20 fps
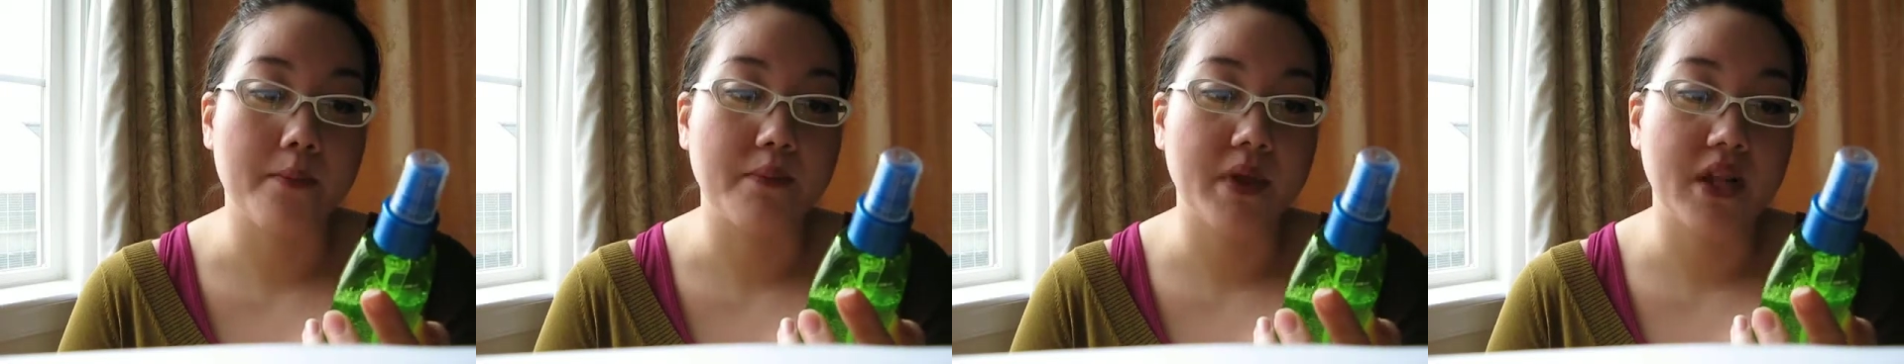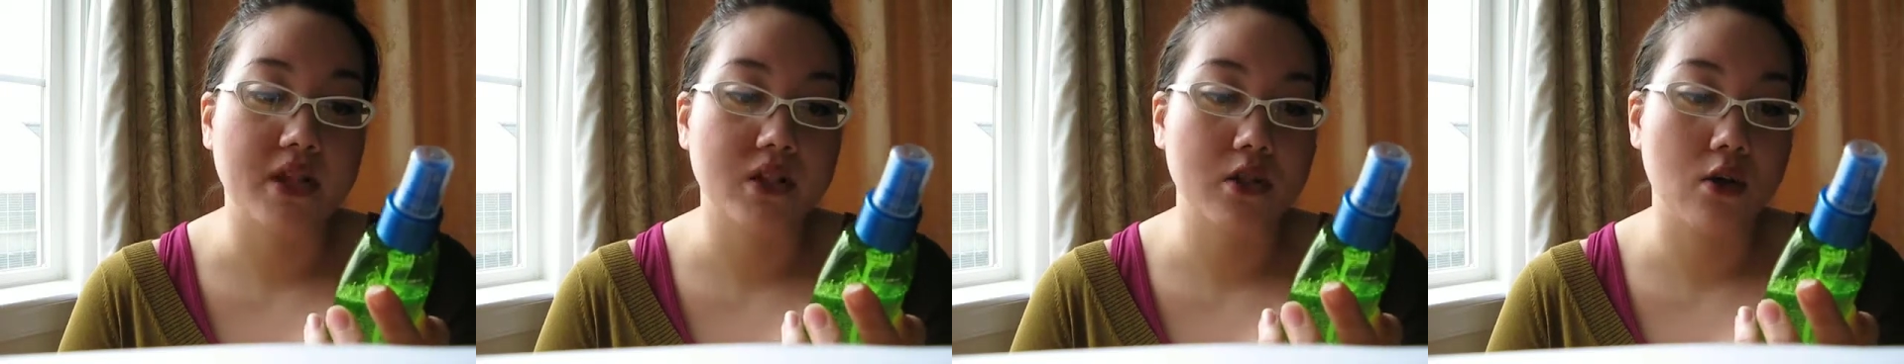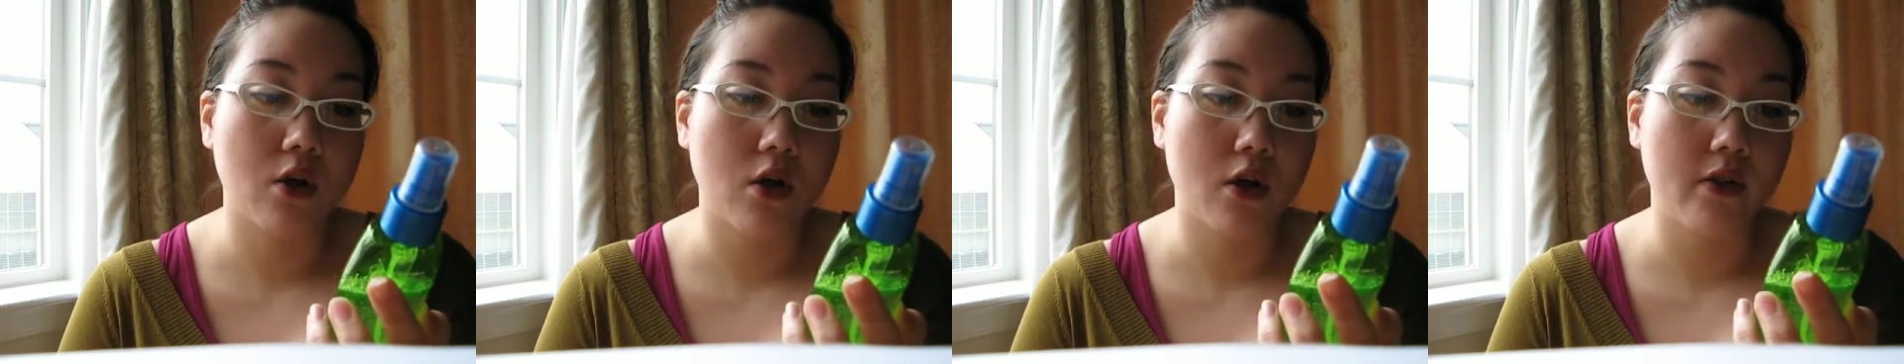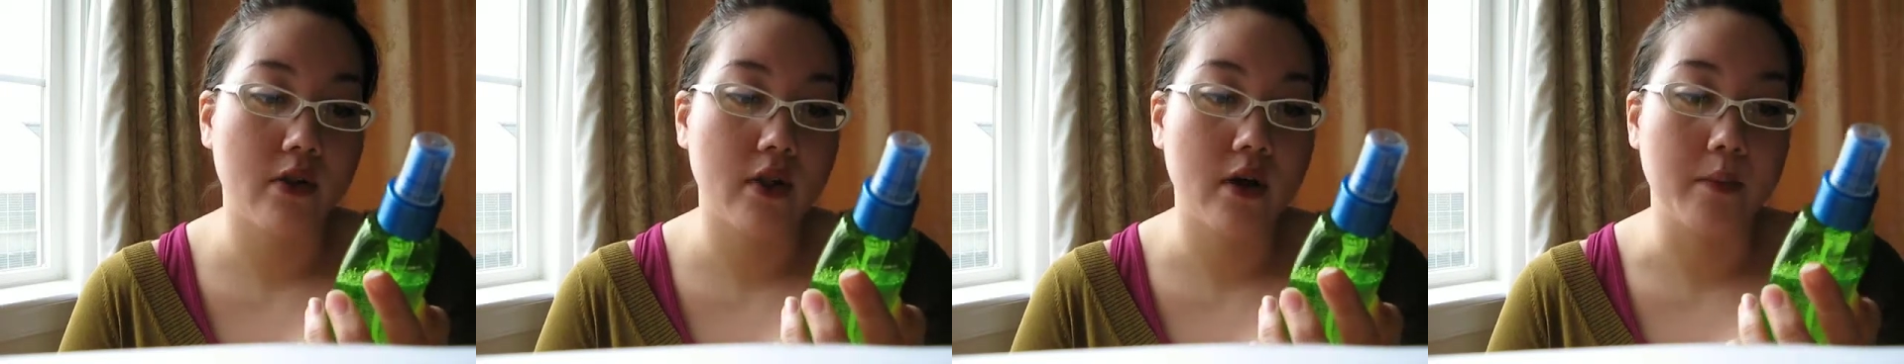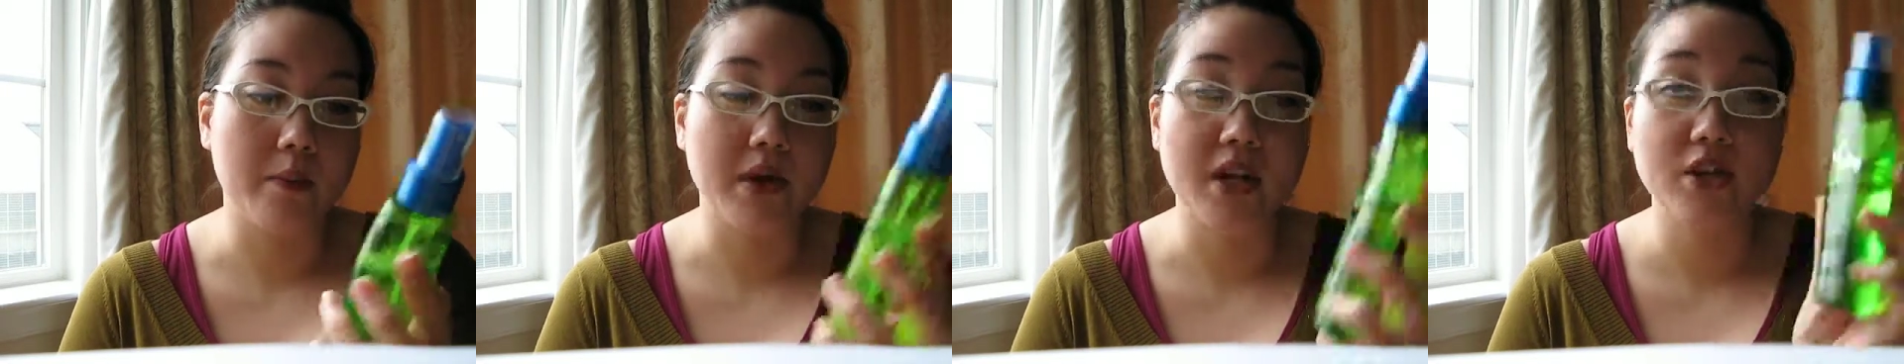It's called
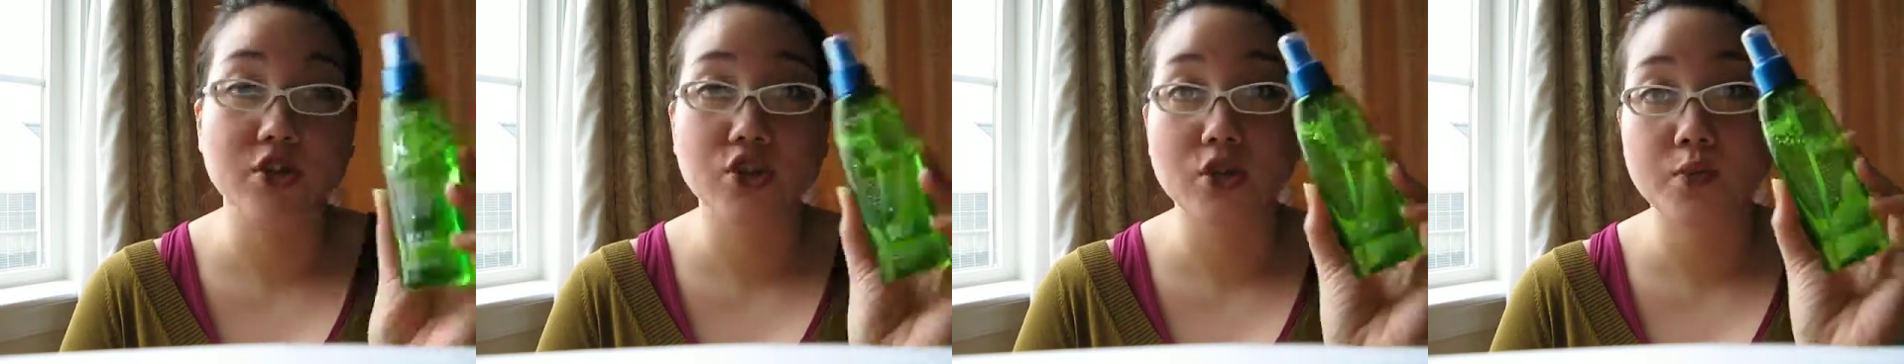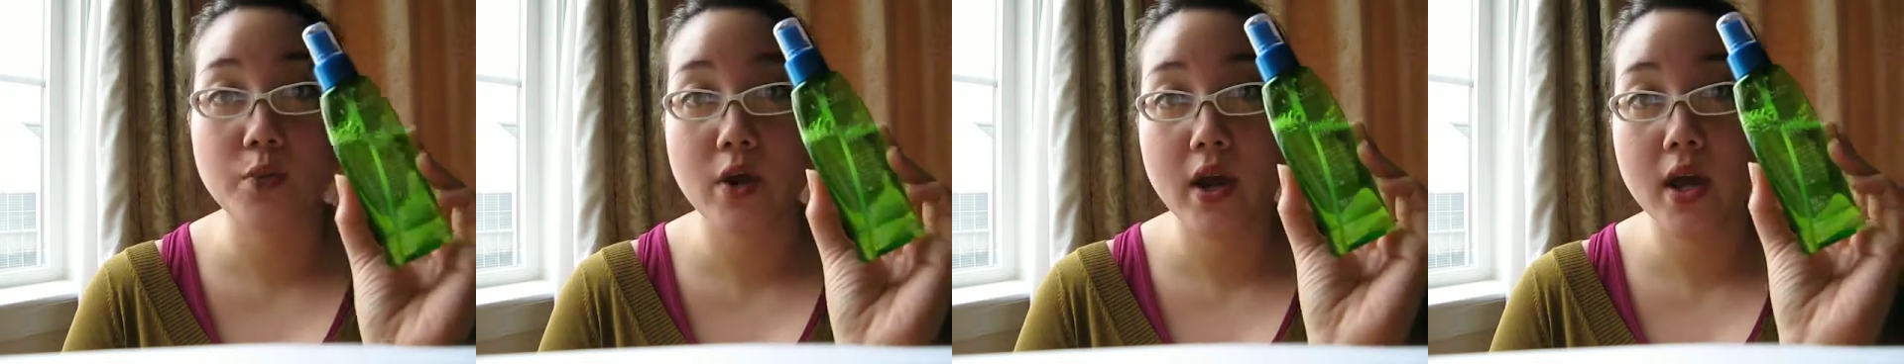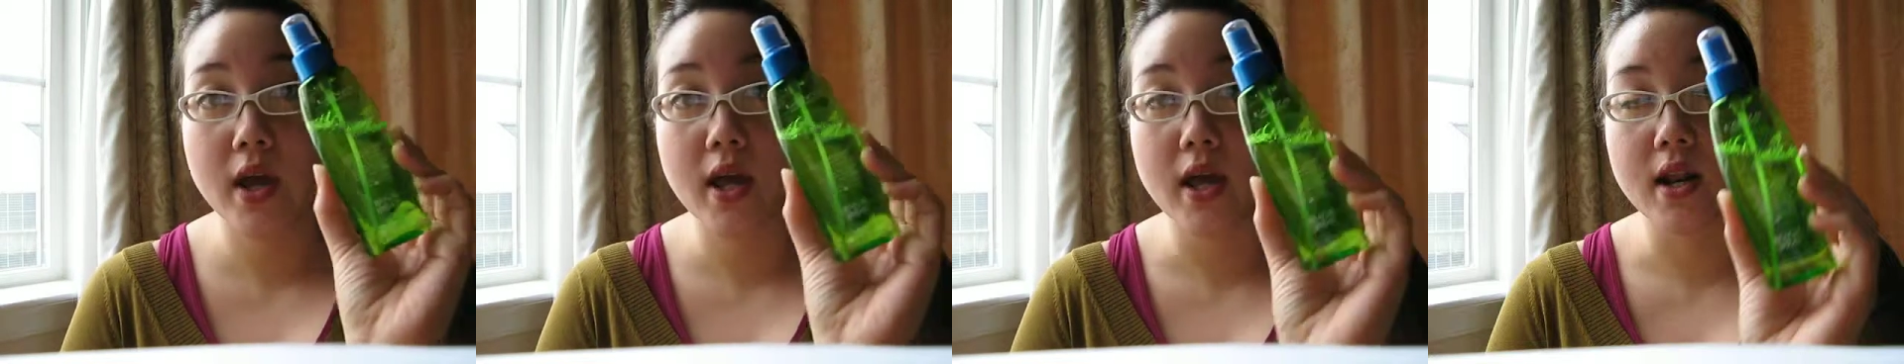the Beach Spray,